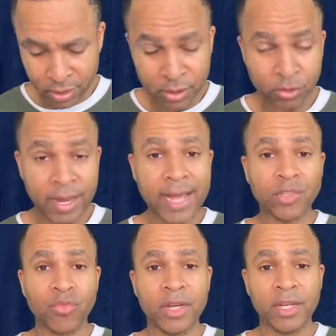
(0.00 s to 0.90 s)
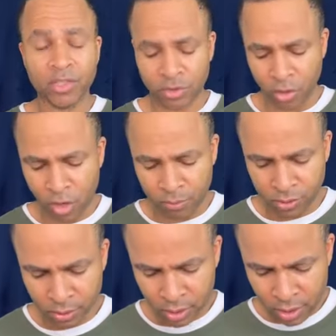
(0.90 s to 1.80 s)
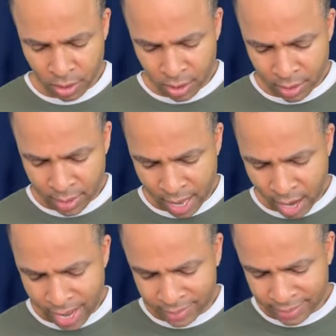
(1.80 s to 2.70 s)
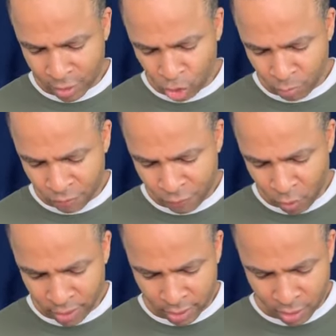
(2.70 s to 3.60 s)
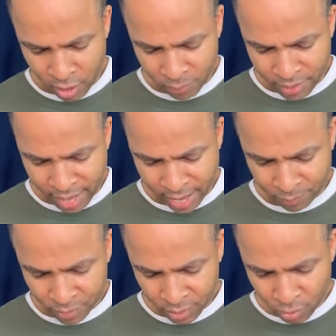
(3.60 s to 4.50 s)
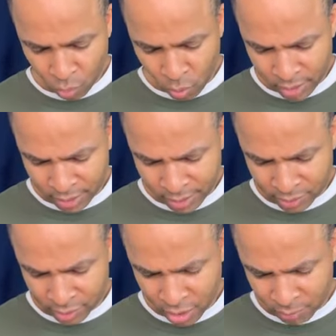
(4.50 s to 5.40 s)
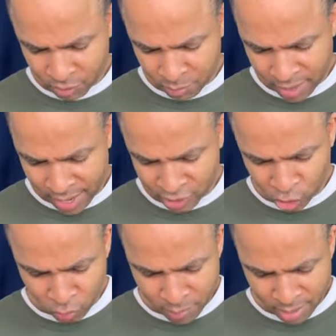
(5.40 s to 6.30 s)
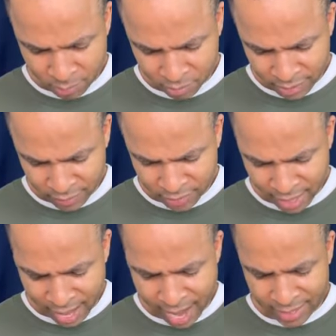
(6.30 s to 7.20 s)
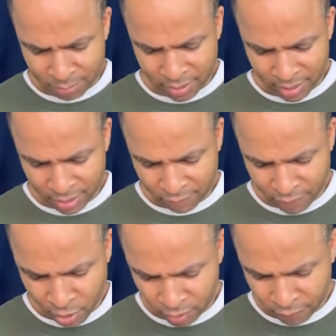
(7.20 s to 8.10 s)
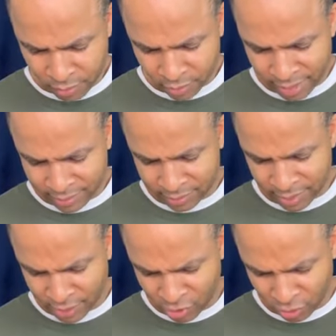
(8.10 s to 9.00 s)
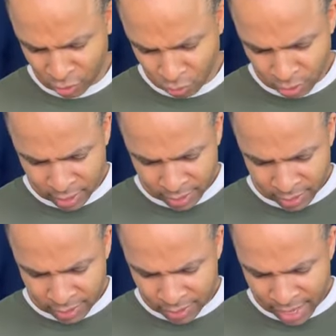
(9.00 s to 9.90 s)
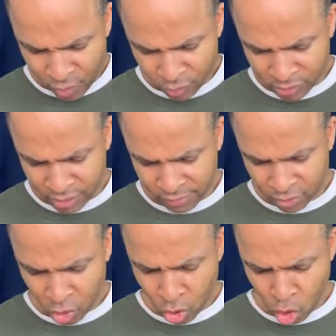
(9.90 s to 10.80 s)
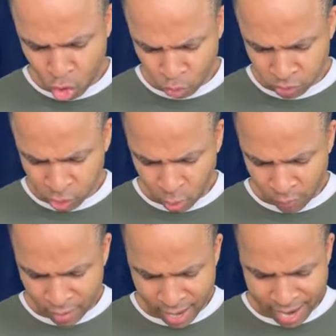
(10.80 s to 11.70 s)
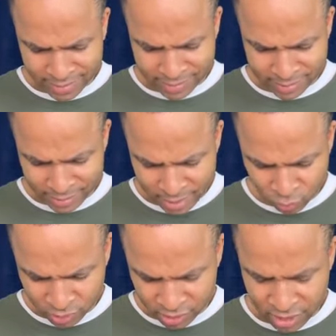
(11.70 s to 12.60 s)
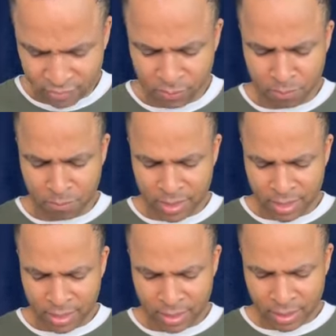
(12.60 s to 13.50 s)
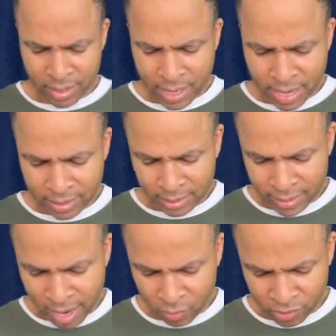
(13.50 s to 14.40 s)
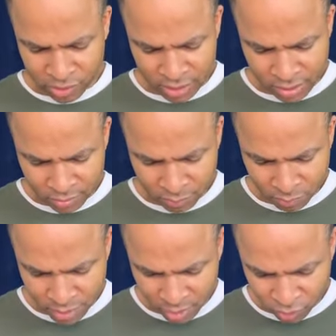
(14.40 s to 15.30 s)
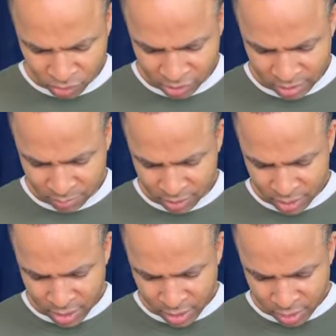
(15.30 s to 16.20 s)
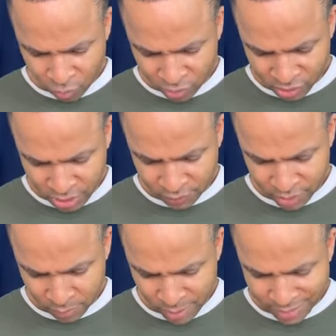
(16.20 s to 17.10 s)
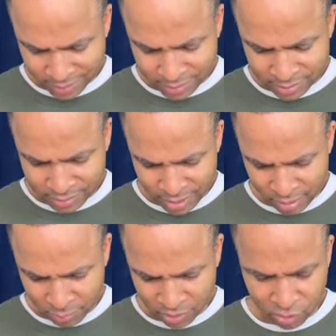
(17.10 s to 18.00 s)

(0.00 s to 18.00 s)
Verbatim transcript: So that is written in Psalms. Now I tell you before it come that when it is come to pass, you may believe that I am he. Verily, verily, I say to you, he that receives whomsoever I send receives me, and he that receives me receives receives him that sent me.